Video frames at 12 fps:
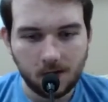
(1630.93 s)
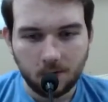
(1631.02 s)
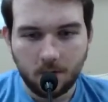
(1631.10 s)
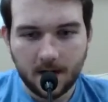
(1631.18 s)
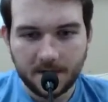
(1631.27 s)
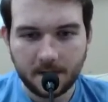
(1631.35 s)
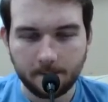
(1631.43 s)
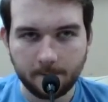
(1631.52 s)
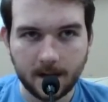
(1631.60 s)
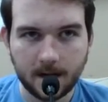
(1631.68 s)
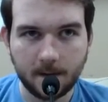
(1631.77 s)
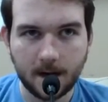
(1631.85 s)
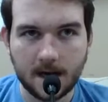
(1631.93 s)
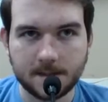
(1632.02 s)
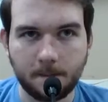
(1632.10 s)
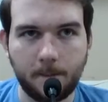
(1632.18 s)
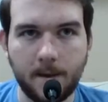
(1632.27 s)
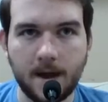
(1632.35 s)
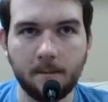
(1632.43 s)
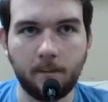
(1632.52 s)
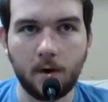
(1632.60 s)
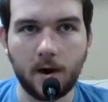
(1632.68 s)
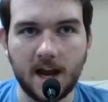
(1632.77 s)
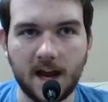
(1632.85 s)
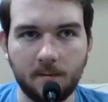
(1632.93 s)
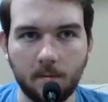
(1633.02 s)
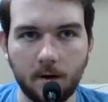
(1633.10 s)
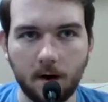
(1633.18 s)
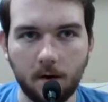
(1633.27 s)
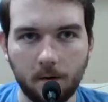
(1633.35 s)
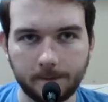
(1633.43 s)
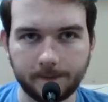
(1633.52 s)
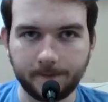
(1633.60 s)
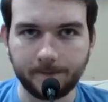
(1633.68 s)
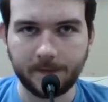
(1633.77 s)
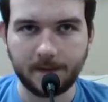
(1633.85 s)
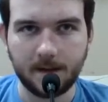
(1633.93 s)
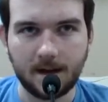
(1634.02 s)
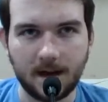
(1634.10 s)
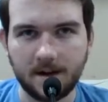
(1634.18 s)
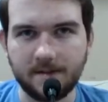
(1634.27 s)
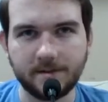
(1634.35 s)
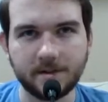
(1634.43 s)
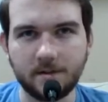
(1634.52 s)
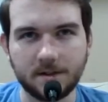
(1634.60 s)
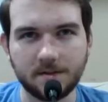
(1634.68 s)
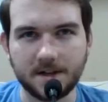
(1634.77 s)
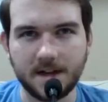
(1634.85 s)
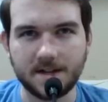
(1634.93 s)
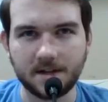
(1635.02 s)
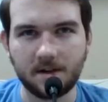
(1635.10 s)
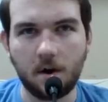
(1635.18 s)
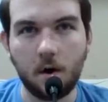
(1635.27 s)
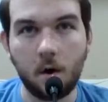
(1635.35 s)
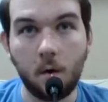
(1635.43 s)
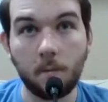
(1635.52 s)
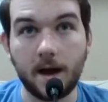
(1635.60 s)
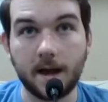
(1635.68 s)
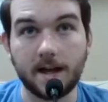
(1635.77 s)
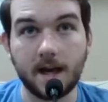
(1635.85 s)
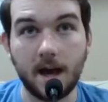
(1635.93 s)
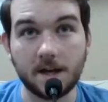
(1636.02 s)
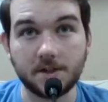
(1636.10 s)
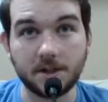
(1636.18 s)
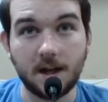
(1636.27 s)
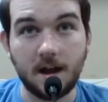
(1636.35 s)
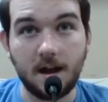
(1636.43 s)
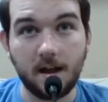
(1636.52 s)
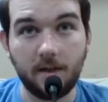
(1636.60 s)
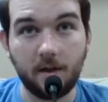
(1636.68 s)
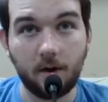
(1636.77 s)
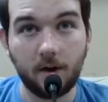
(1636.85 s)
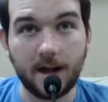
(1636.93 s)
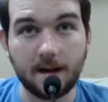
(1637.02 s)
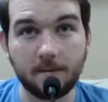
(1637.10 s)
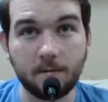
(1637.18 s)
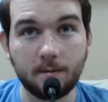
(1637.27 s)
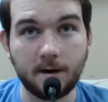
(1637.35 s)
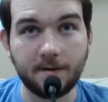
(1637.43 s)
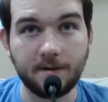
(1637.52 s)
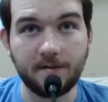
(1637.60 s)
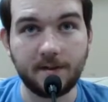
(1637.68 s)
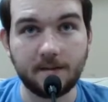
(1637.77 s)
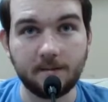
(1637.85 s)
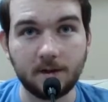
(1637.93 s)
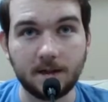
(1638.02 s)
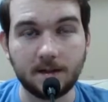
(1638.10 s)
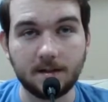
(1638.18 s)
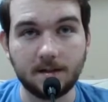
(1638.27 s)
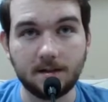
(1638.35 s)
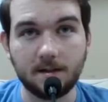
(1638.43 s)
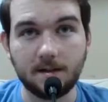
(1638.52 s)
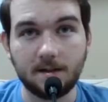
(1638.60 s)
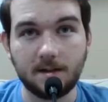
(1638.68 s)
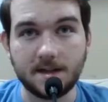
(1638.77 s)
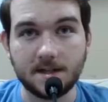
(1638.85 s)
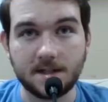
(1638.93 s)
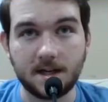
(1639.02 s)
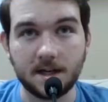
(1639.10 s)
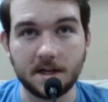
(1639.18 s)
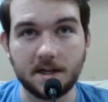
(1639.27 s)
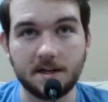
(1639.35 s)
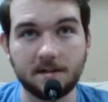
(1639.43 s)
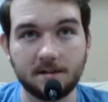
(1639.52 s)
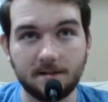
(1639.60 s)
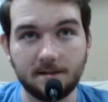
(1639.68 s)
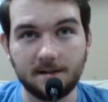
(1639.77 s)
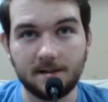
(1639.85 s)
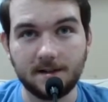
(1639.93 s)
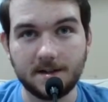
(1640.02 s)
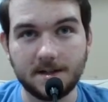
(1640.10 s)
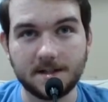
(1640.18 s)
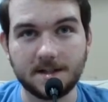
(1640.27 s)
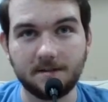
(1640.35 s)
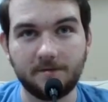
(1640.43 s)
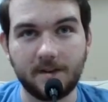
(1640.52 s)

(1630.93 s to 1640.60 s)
We got the mini-boss, Big Boy Hammer Bro. I don't even know what those guys are called. Oh my gosh. The whole Hammer Brother family is here. This is the